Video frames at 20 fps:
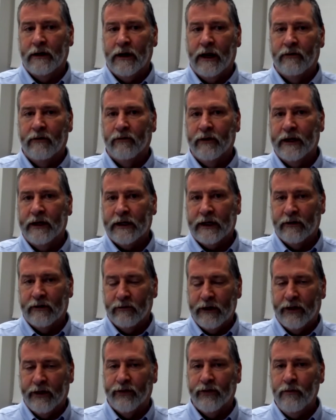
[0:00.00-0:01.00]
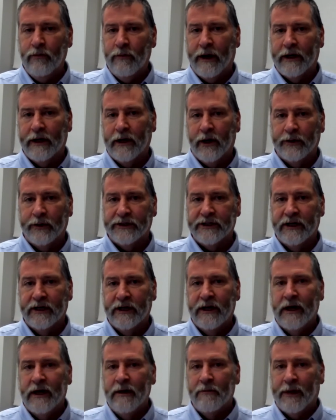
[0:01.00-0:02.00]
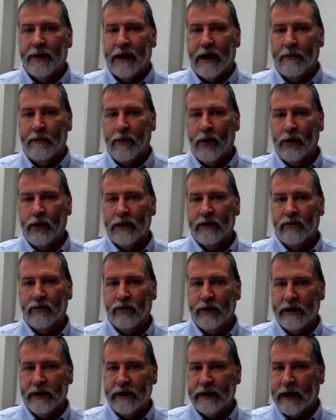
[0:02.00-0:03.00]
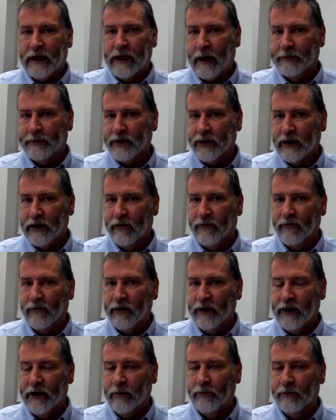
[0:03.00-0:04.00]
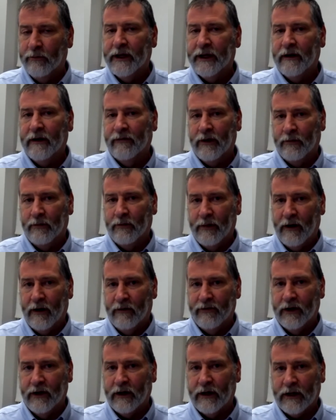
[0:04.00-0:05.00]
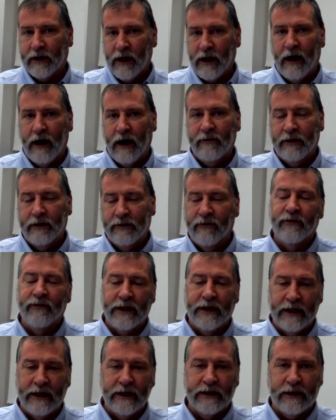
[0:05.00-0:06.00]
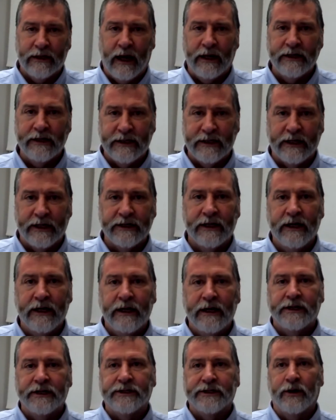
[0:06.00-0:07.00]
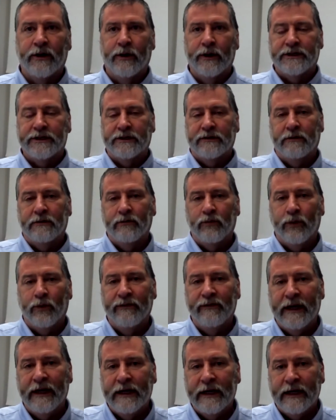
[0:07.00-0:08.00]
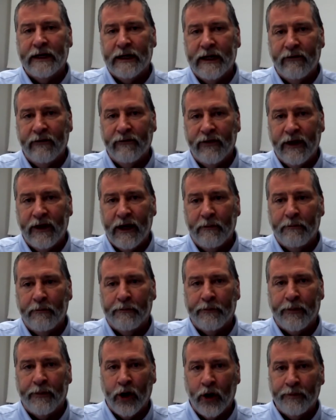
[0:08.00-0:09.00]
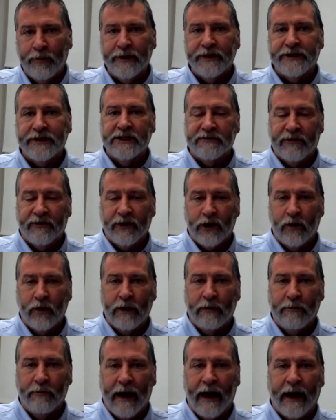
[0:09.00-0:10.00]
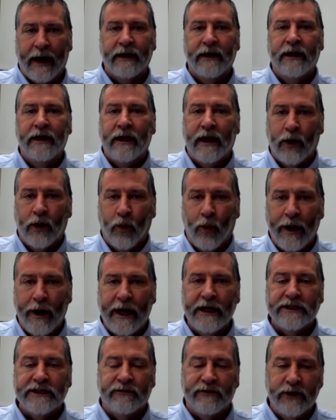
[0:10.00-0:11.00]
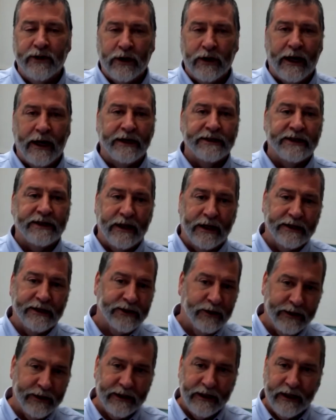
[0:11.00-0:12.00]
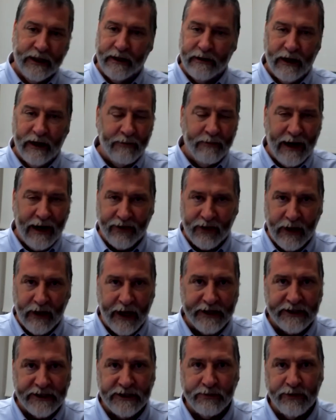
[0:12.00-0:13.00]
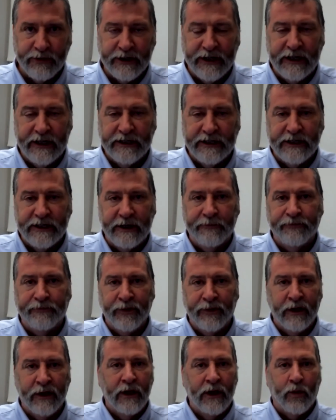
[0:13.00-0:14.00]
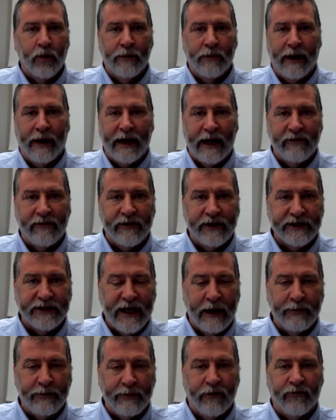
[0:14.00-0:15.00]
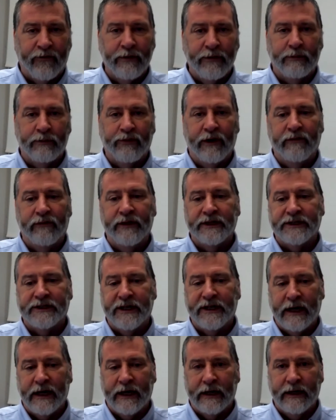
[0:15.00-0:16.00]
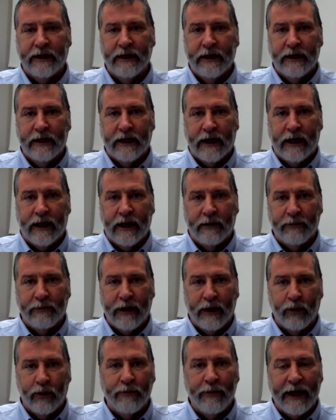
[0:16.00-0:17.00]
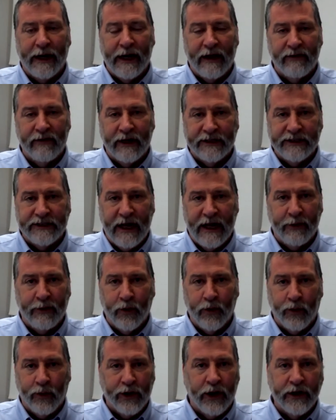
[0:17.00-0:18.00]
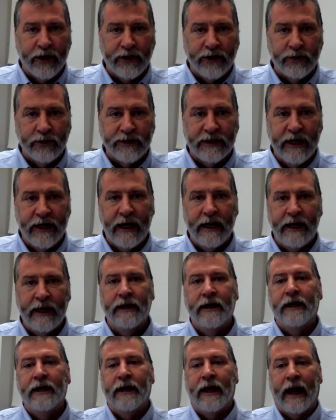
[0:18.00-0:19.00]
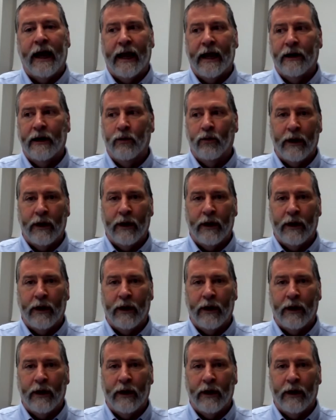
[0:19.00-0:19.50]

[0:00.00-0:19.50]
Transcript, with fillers: and read can read through my notes, but I'm only really capturing a little bit of the of the con- of the content. So it's we need to give them purposes for going back and ways of utilizing that. So again, in a math class, it's pretty easy. We might have an example from the previous day, um, and we might have an example that we're going to do today, and